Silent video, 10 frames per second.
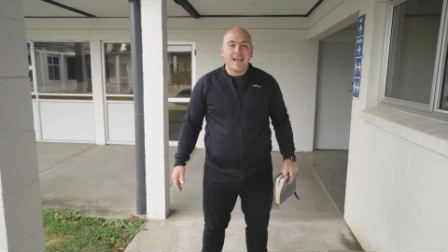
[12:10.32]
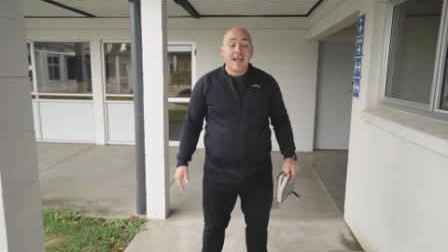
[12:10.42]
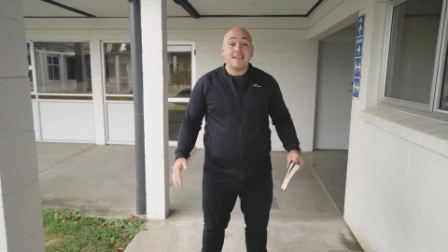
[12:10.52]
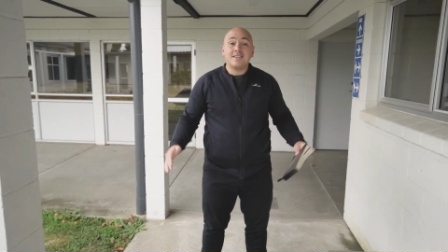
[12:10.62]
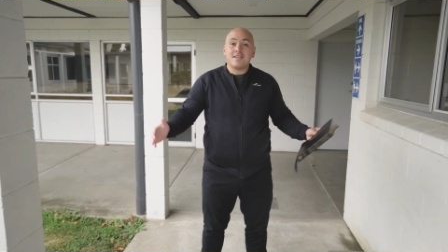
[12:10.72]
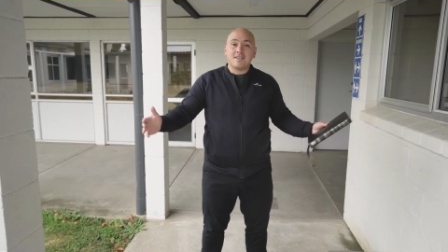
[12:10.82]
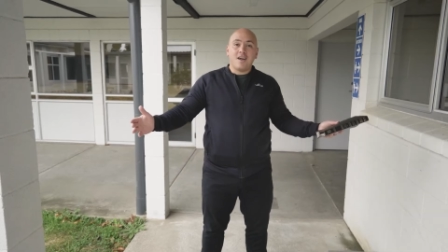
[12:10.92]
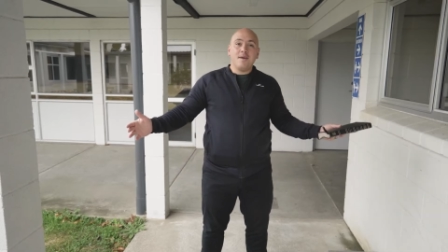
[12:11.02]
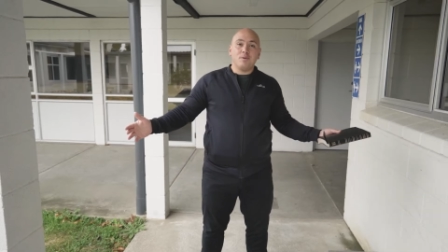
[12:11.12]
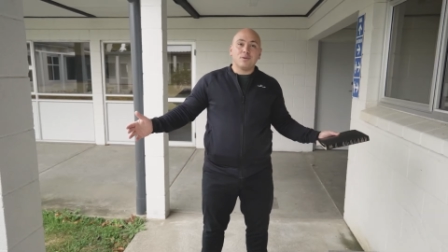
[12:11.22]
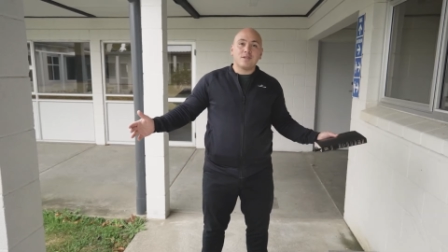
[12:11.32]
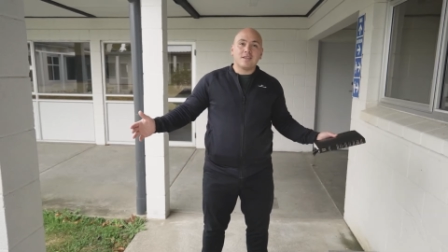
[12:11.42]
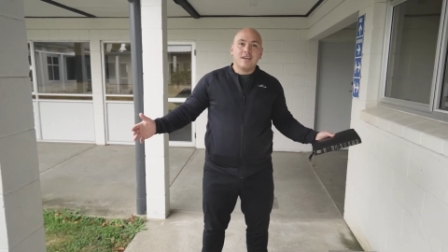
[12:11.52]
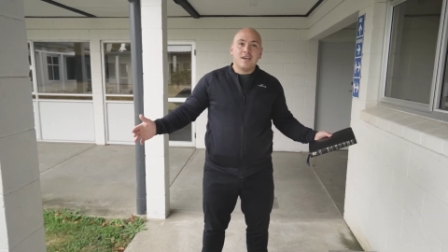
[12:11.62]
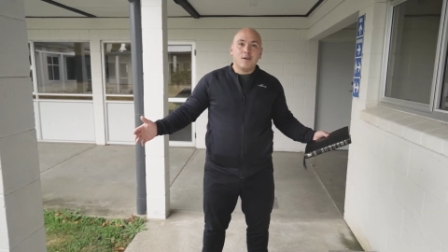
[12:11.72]
And his disciples,
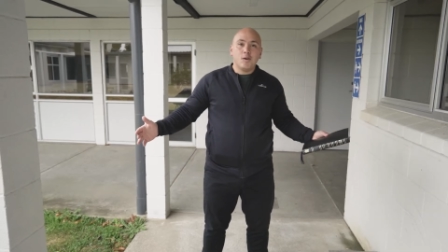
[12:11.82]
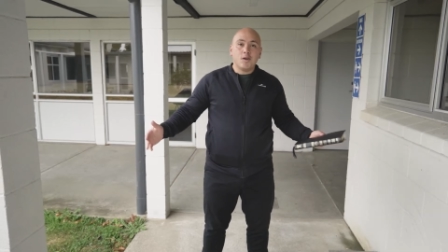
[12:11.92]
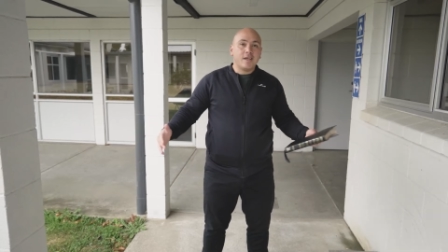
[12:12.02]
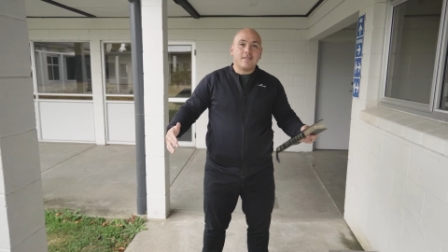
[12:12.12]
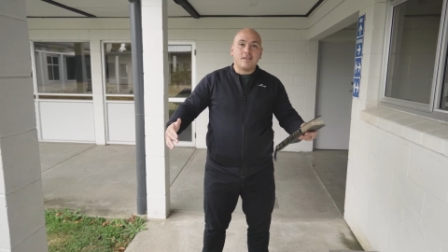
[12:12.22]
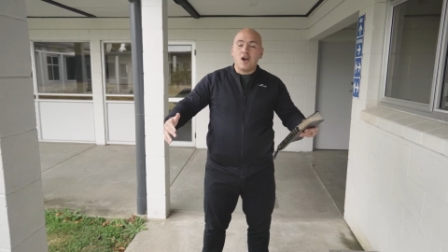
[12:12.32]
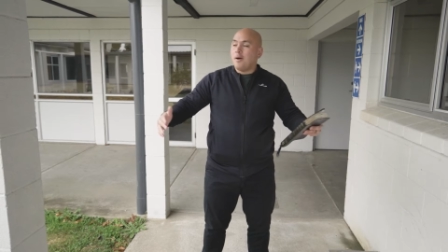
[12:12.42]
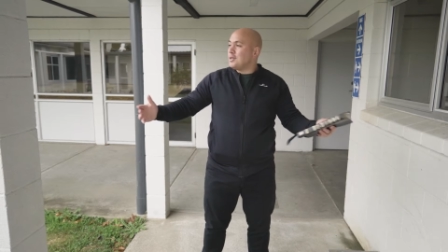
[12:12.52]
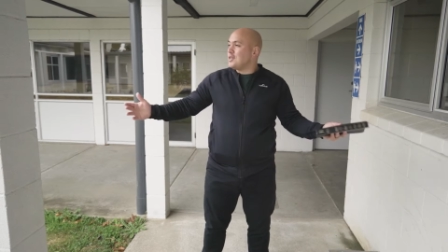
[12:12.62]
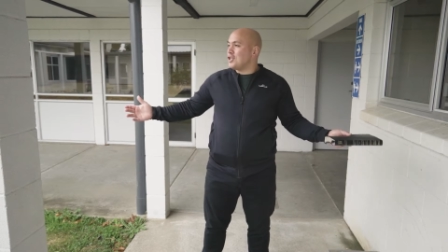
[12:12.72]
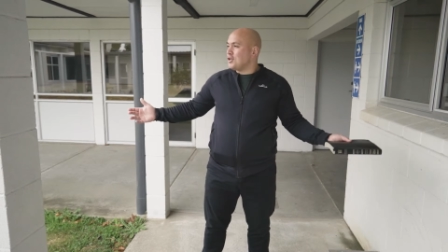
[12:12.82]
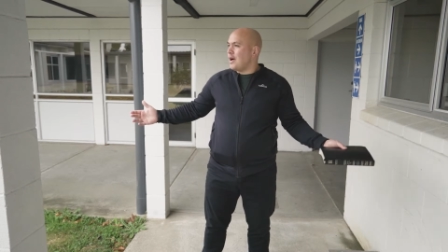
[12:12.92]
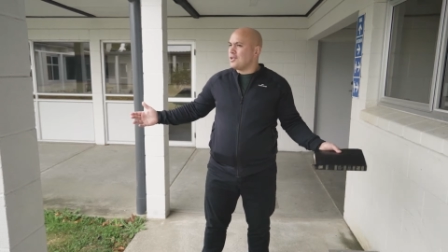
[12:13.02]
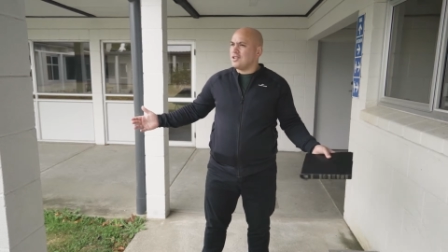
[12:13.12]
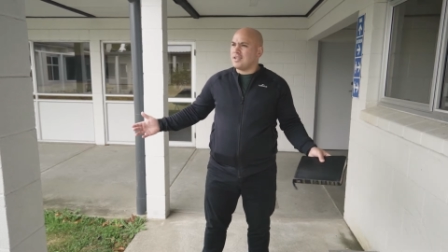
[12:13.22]
looking at the common
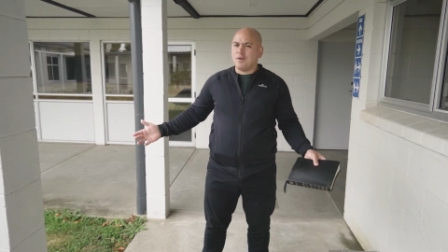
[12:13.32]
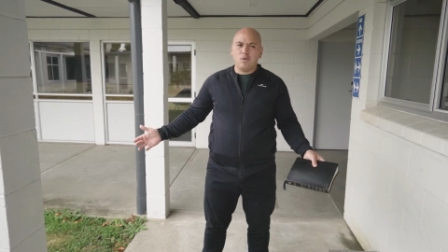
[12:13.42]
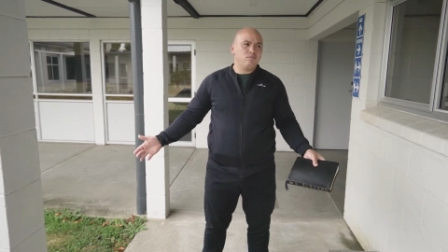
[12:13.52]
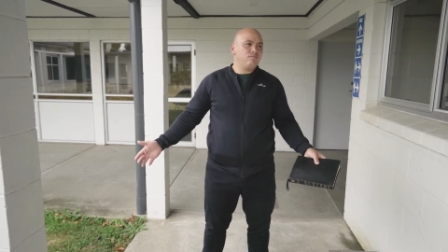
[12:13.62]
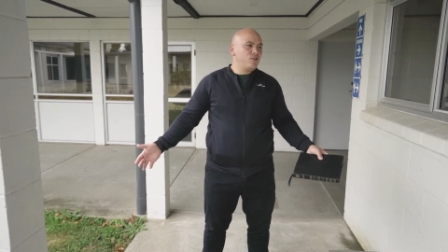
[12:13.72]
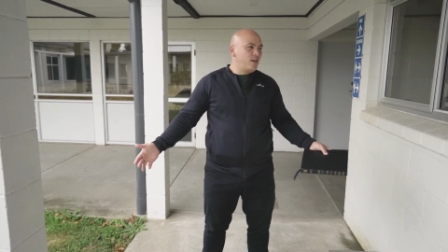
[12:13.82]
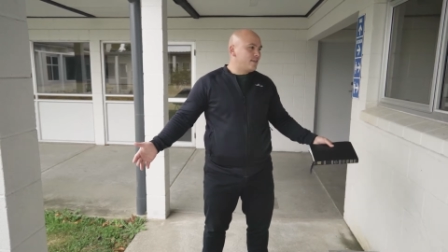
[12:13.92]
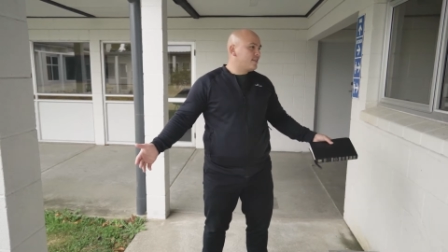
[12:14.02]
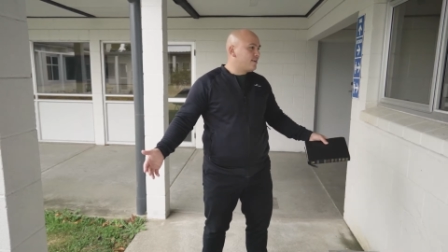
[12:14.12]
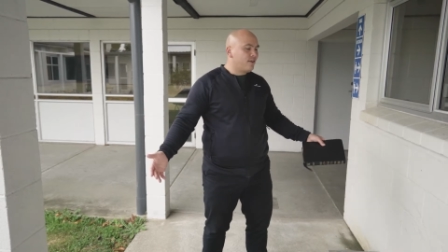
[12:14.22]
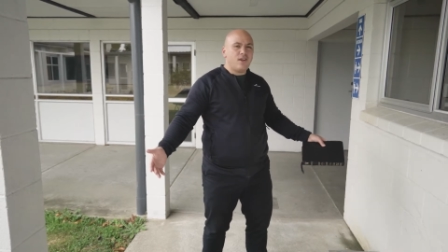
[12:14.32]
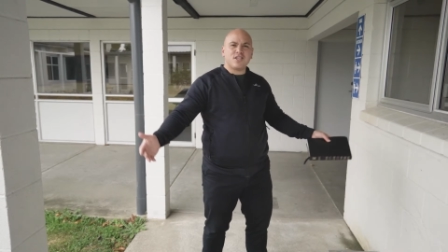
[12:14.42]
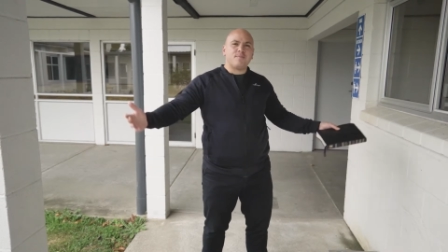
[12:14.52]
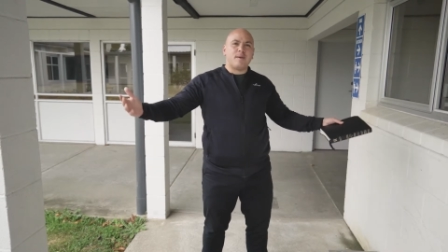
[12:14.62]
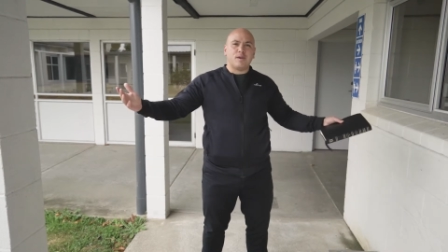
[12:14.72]
situation, say, Well, Jesus, there are
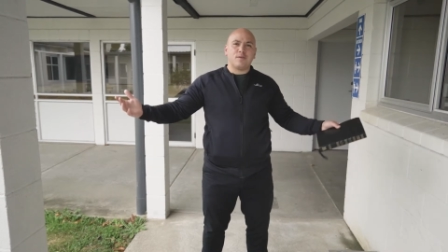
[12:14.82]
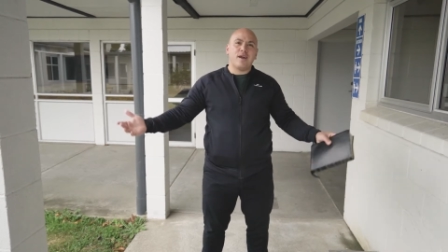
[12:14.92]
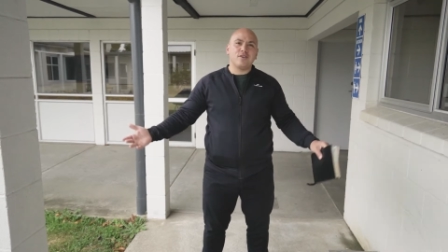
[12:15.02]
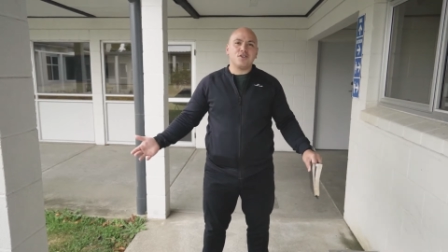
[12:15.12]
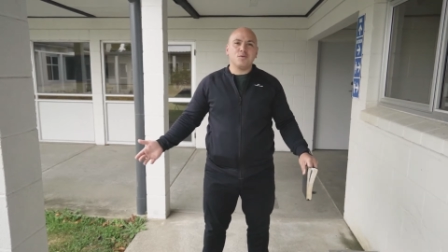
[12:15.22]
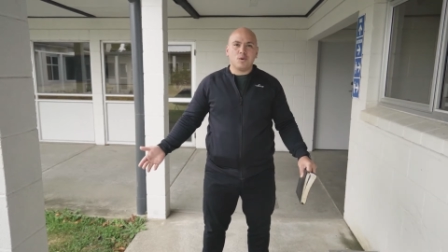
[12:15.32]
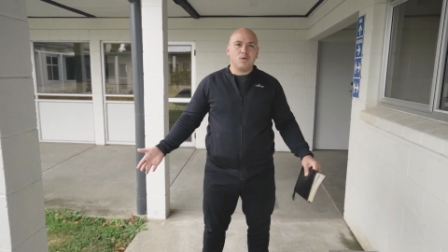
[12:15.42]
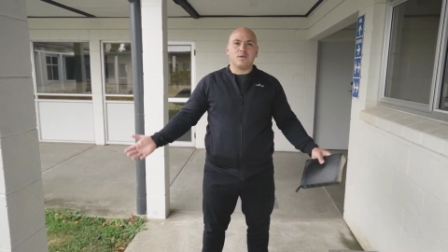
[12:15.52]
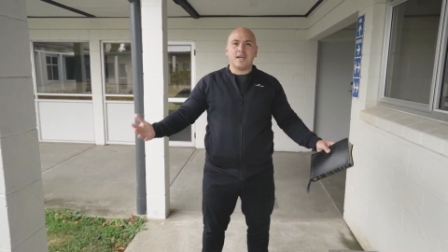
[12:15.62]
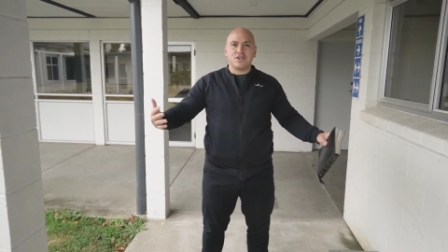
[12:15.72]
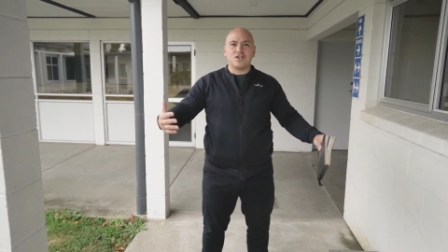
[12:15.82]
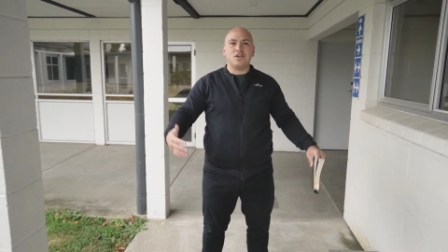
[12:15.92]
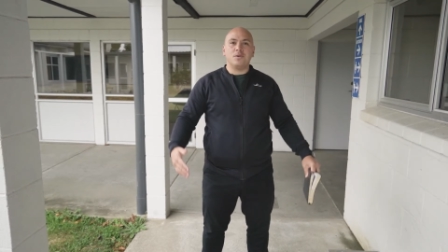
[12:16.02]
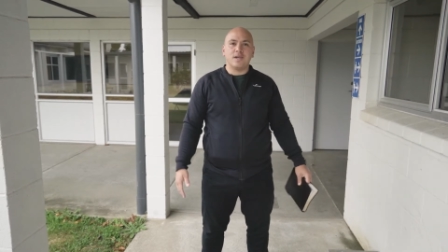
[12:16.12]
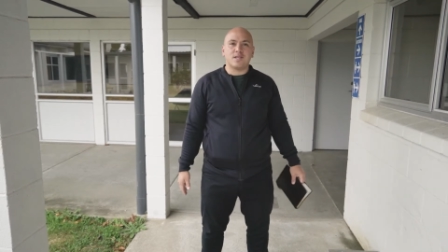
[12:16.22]
lots of people around you. We're all touching
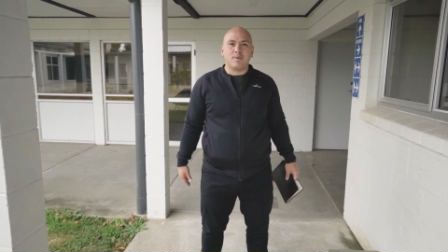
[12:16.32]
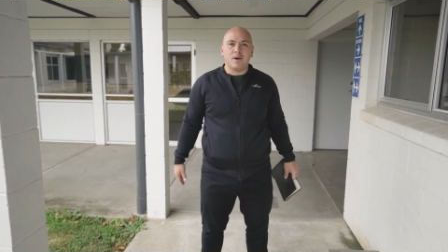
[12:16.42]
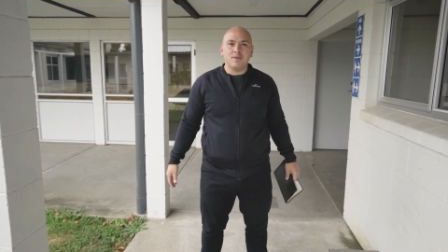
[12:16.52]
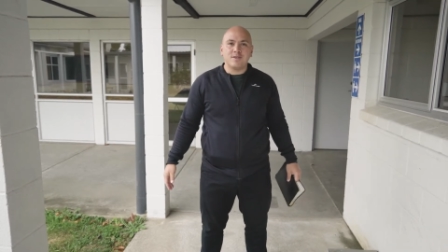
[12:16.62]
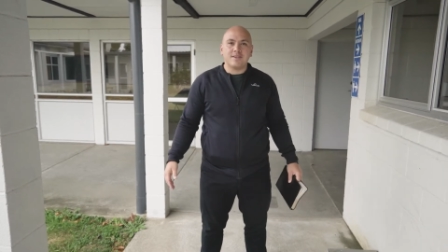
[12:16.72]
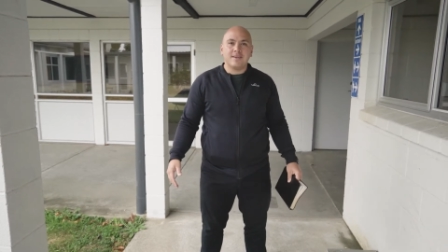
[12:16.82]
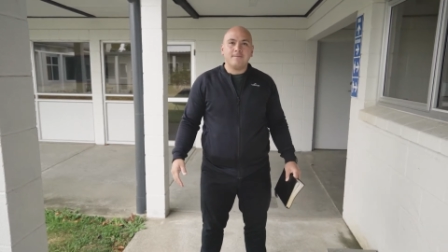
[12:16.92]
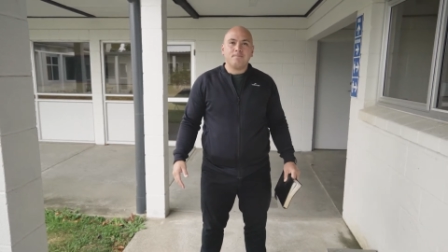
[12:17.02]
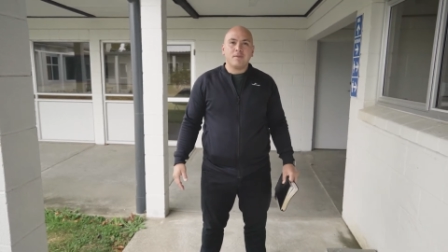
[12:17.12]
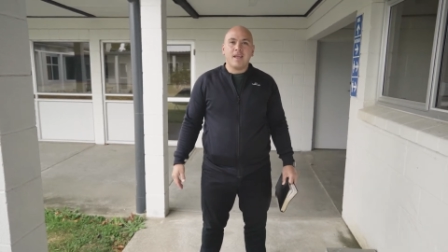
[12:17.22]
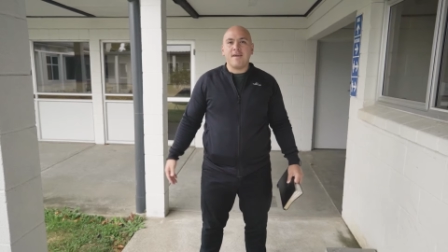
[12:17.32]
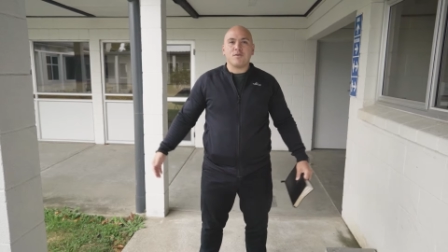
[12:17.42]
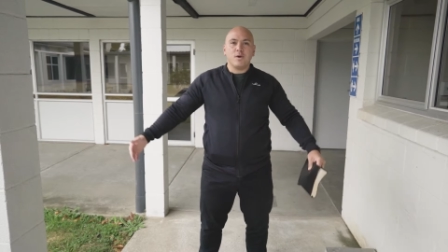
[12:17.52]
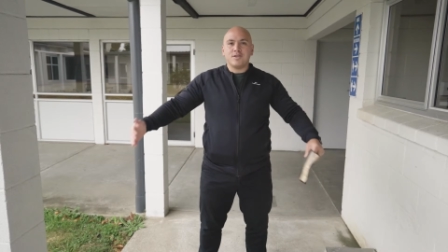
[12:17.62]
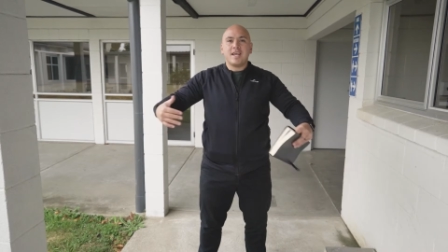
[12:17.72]
you, I suppose.
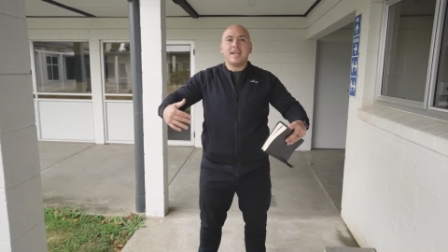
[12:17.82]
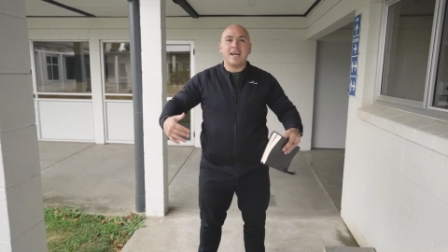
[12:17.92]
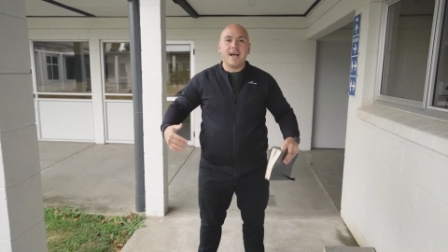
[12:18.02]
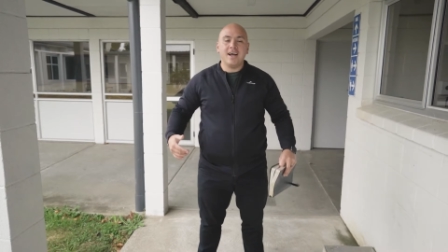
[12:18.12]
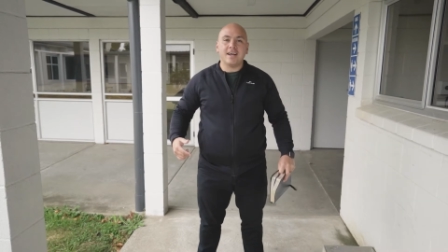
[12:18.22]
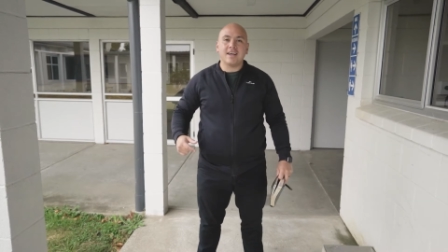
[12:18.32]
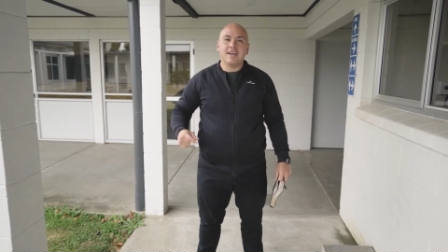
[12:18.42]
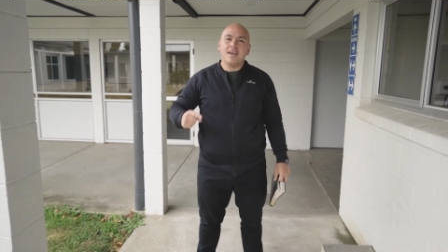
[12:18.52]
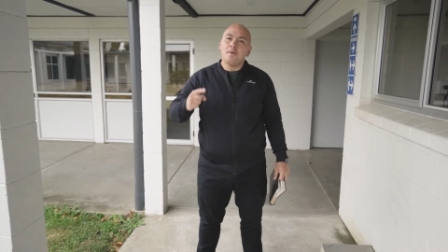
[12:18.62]
Everyone's getting a hug.